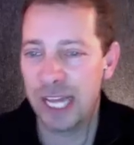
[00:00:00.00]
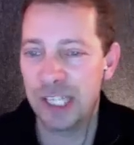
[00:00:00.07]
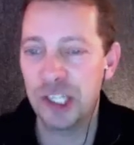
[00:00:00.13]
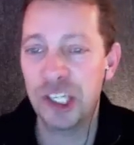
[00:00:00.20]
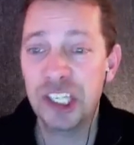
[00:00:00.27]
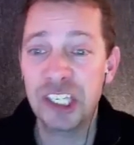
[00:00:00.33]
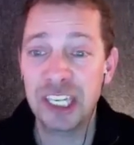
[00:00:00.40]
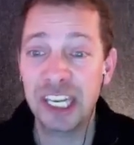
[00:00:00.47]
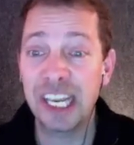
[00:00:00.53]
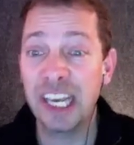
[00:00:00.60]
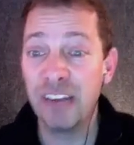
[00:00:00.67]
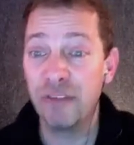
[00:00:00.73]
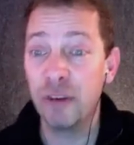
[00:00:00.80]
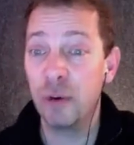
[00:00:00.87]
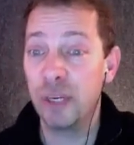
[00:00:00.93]
That's just to
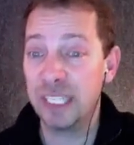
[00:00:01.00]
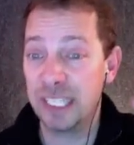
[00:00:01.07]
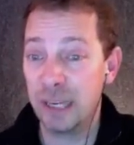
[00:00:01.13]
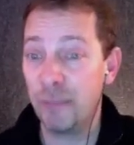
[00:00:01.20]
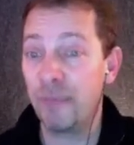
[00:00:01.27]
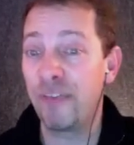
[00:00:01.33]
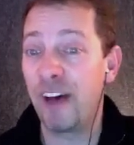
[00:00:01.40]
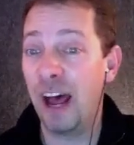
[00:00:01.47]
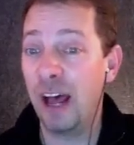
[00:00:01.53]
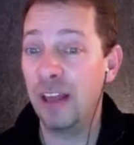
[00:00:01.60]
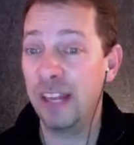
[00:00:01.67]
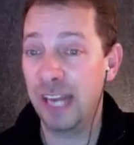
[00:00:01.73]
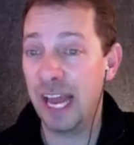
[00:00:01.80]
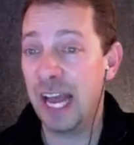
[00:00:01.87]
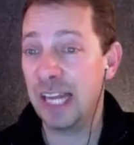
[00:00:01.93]
give you a zip
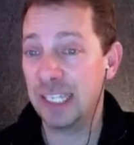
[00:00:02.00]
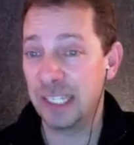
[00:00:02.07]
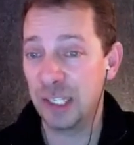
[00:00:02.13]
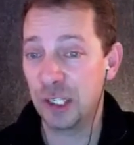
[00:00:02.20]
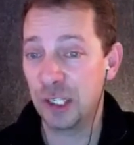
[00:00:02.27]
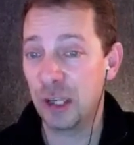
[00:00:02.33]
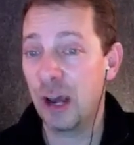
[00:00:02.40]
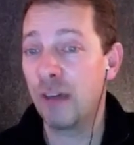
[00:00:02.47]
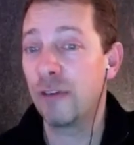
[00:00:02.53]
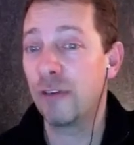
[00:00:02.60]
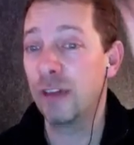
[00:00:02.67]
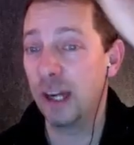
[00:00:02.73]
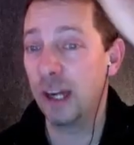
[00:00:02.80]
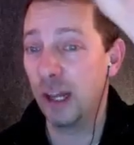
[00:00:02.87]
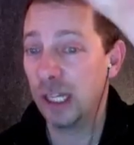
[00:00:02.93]
file that has the
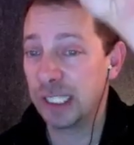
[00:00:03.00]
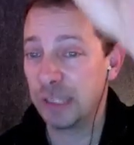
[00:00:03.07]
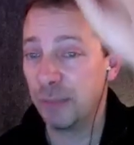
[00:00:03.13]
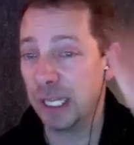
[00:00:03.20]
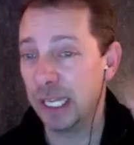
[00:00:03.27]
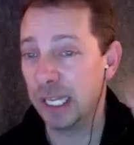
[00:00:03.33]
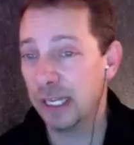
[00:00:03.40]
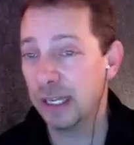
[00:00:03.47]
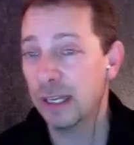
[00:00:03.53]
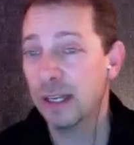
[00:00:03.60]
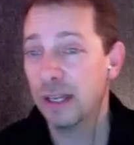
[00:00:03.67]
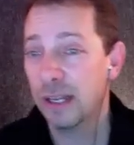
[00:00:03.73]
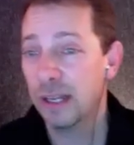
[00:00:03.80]
software that ultimately